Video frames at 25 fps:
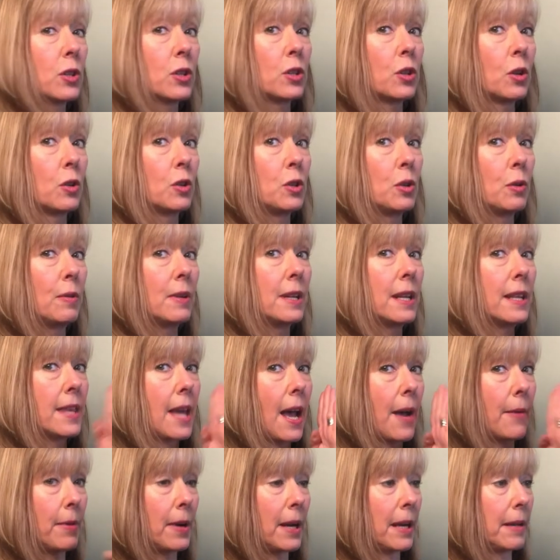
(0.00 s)
so doing it
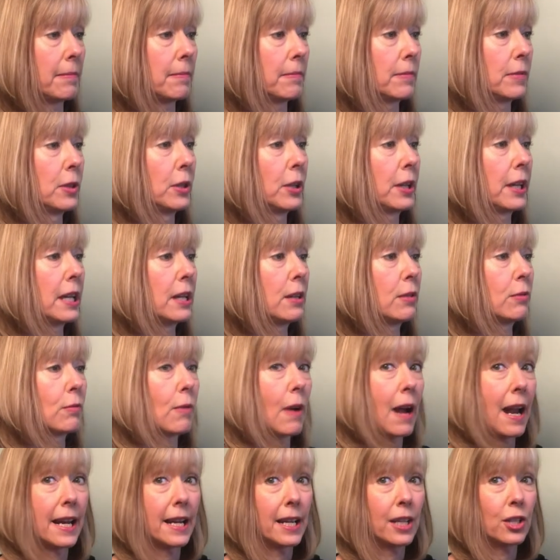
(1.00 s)
that way, looking
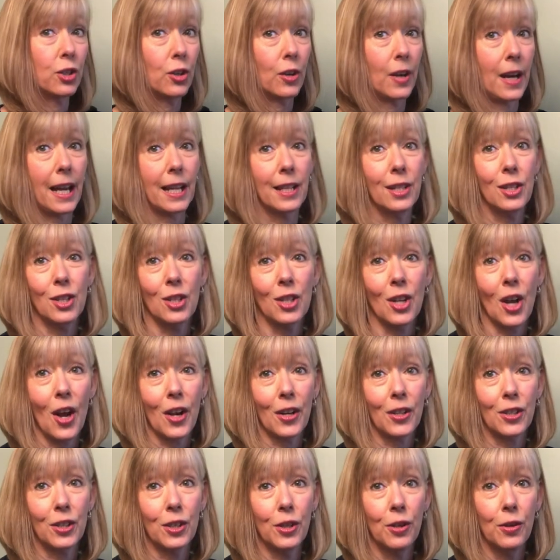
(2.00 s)
right at your
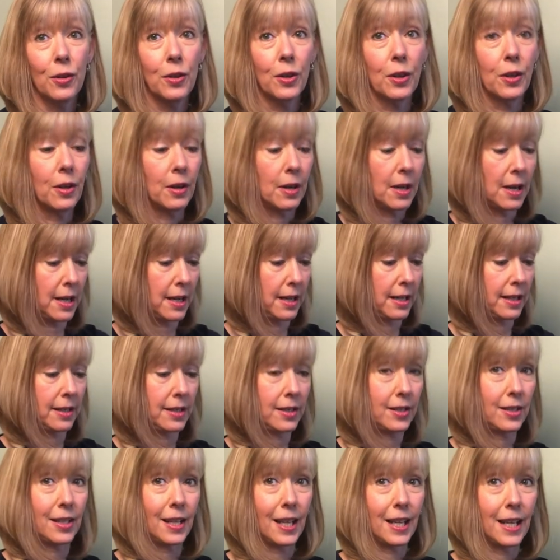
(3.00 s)
headstock tuner,
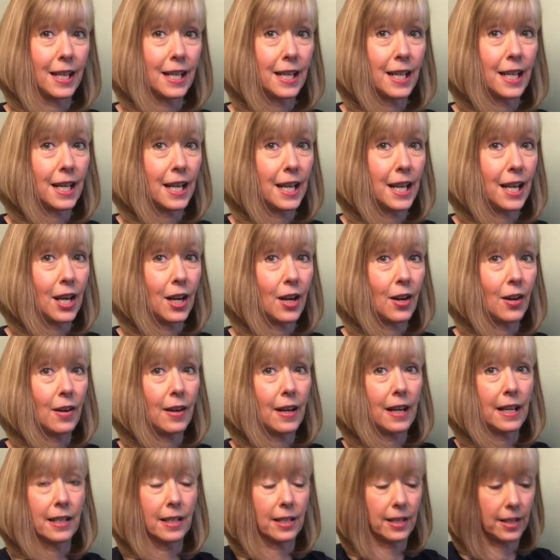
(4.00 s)
sitting it here
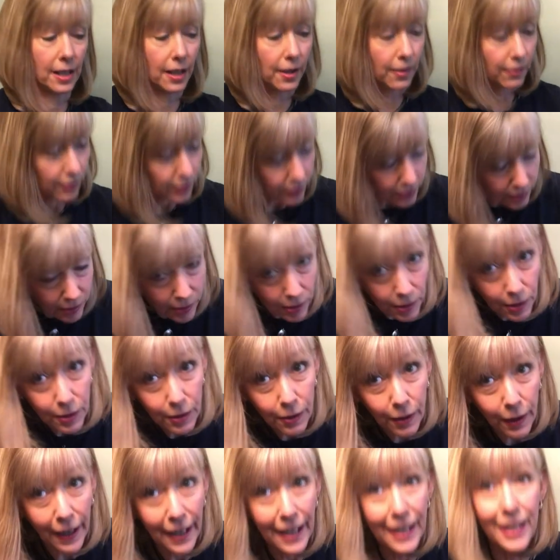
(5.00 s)
instead of
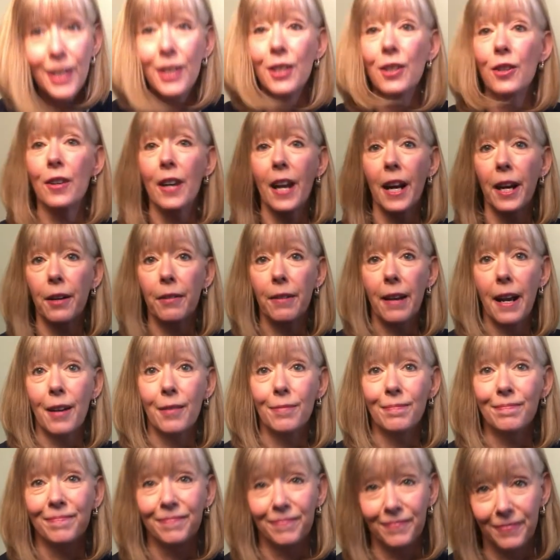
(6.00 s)
craning your neck
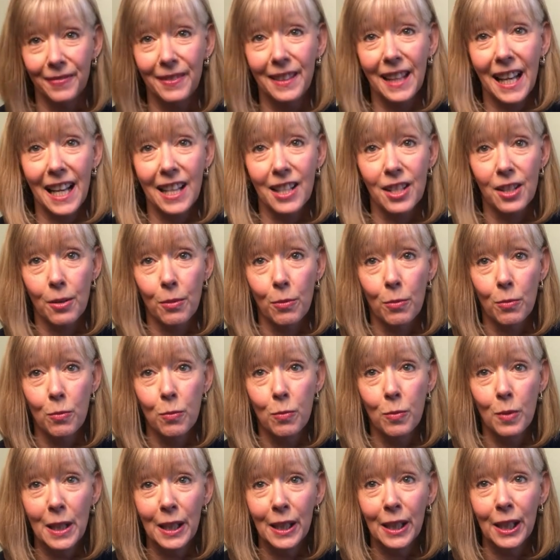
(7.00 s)
around, that's a
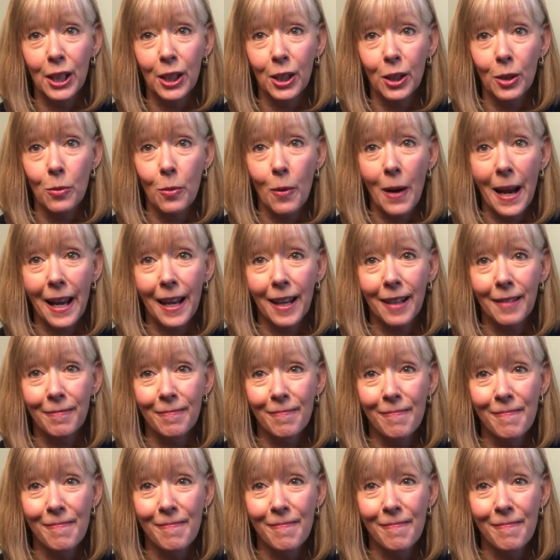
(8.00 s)
really good way.